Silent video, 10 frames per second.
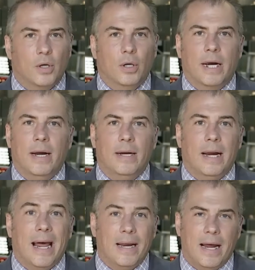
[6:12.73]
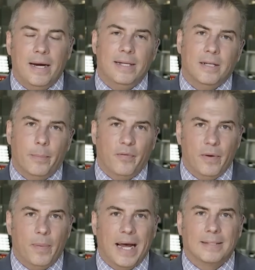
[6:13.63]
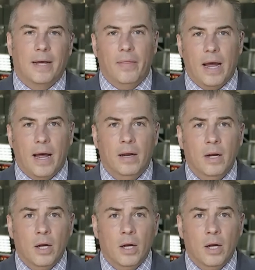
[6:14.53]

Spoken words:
hurricane that had any type of impact on that.